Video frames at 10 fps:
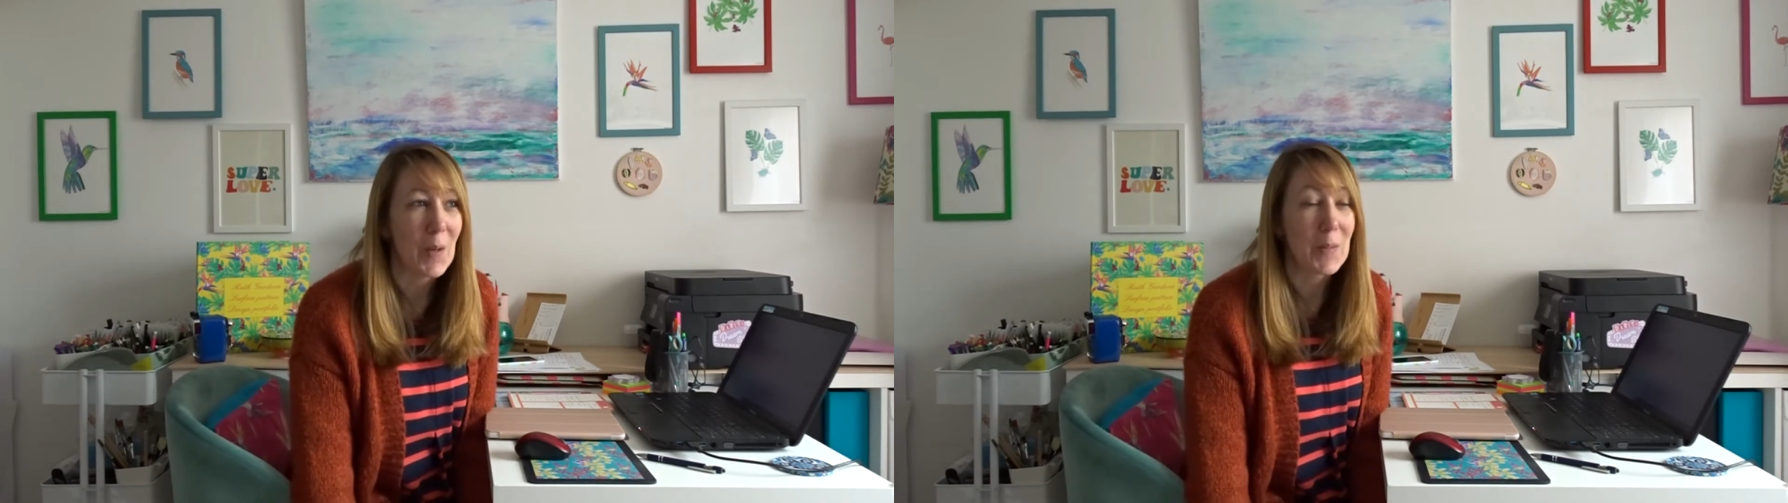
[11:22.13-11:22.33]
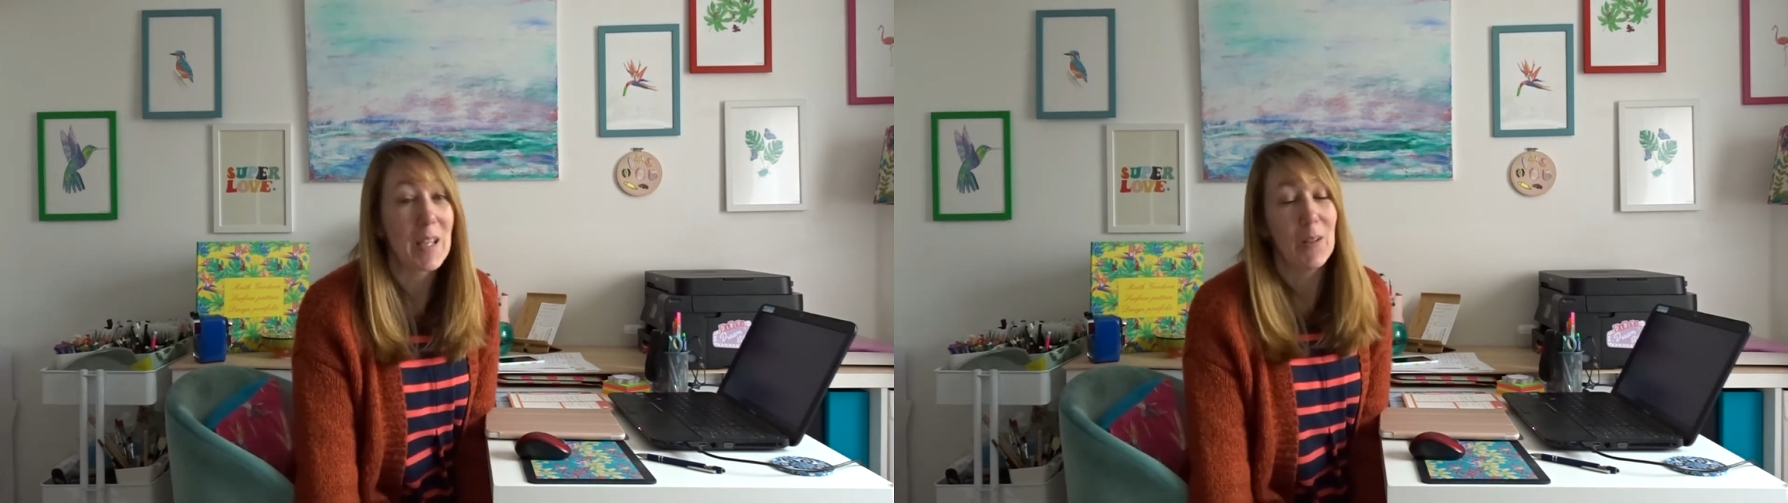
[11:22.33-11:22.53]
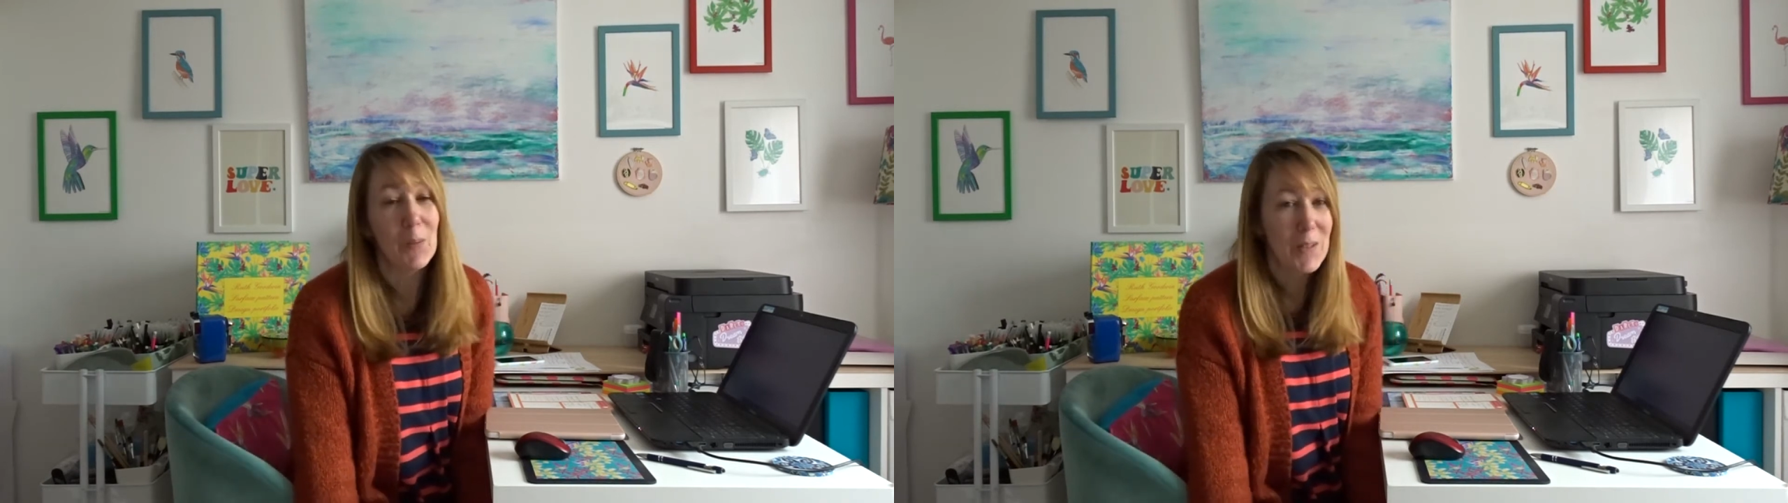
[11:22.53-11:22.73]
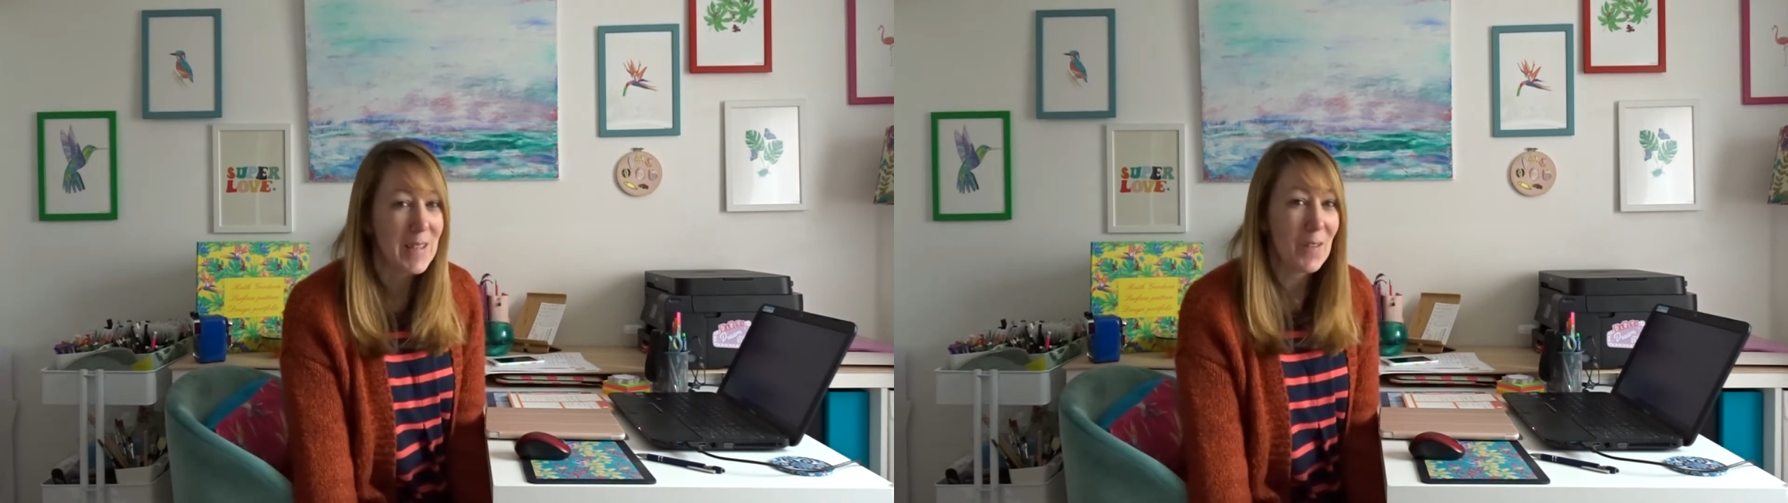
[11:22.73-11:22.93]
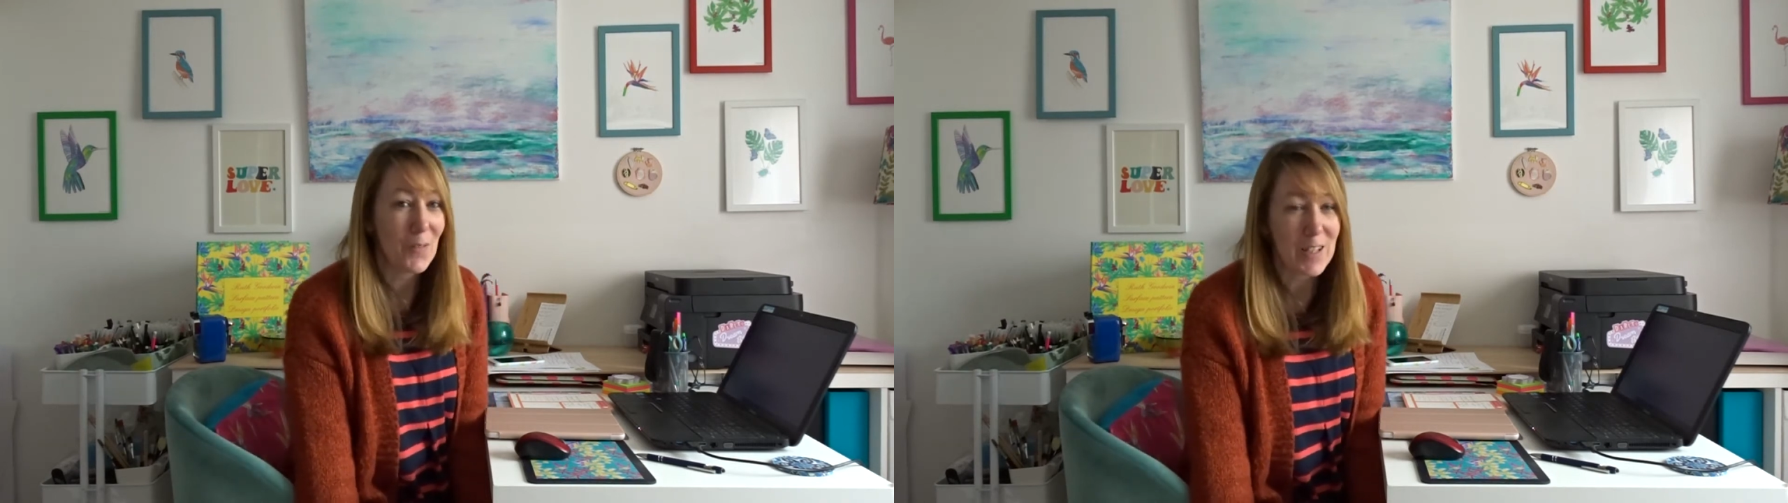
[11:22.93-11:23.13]
was getting orders
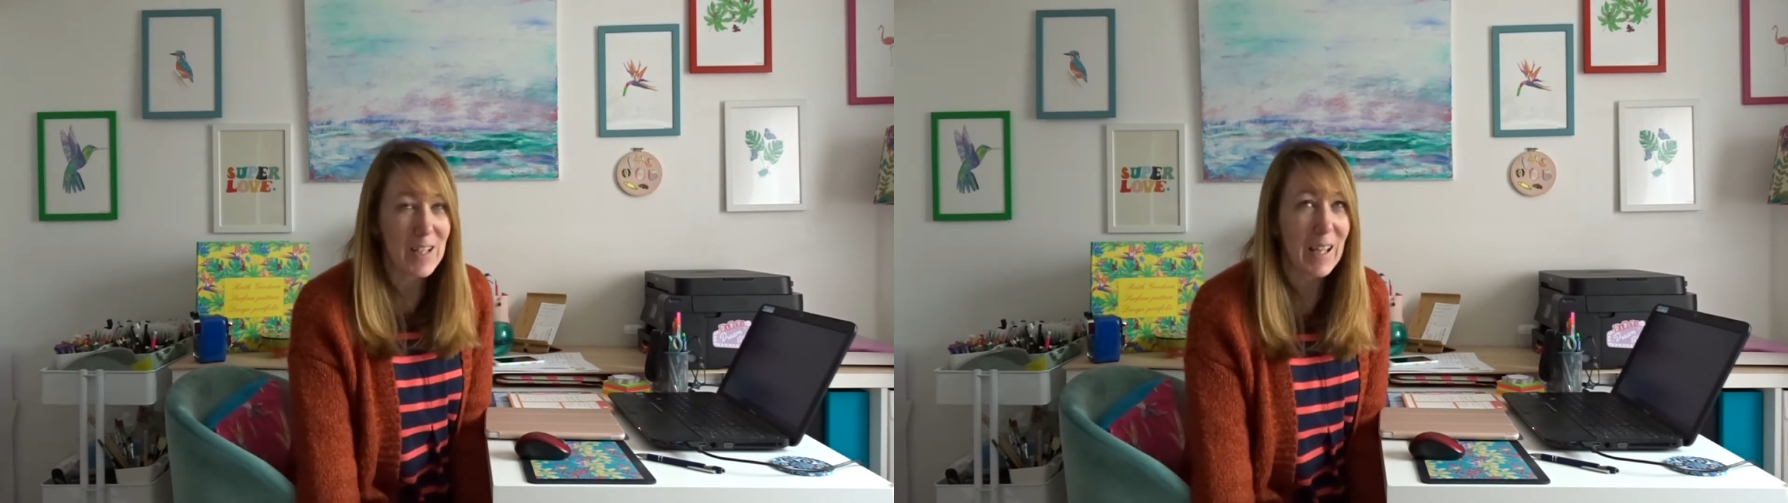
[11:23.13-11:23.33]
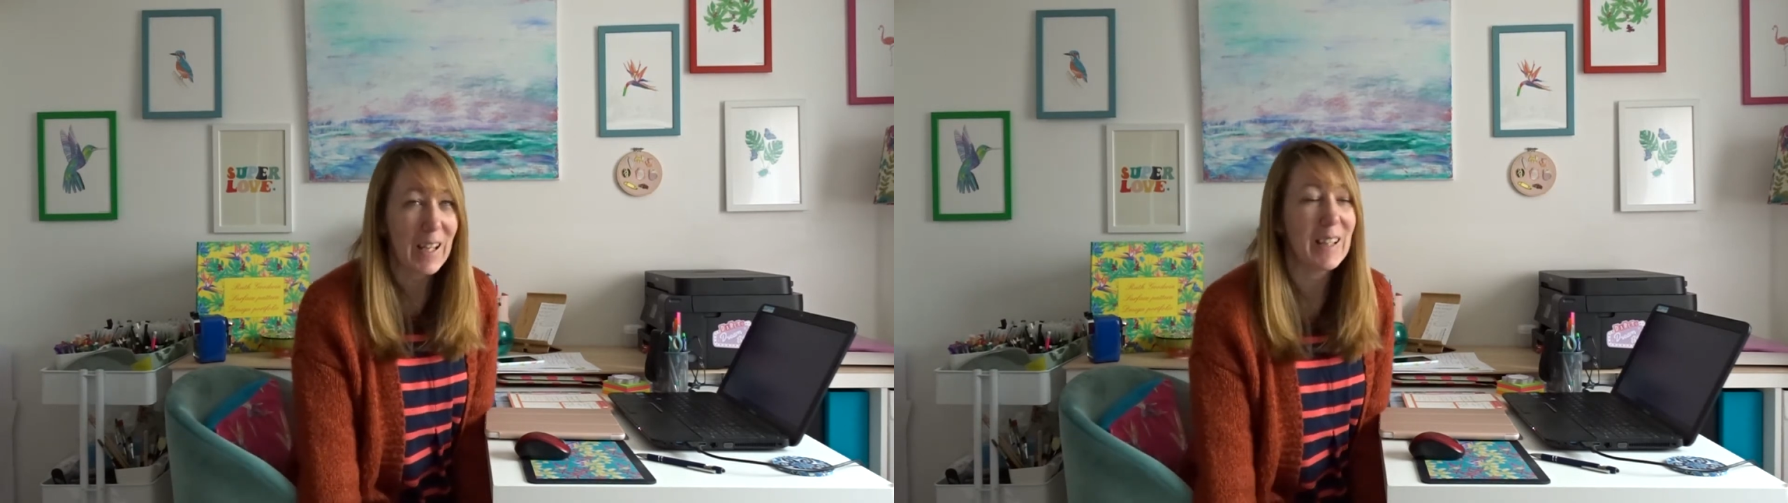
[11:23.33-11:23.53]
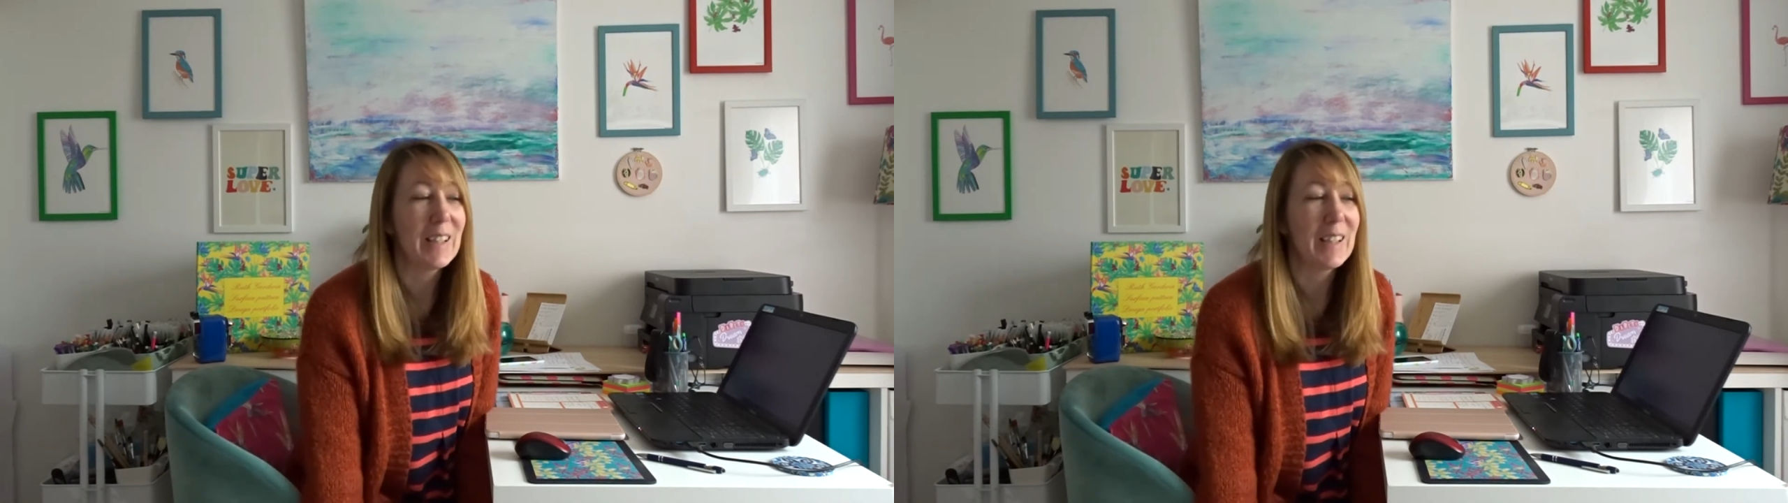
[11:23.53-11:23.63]
every day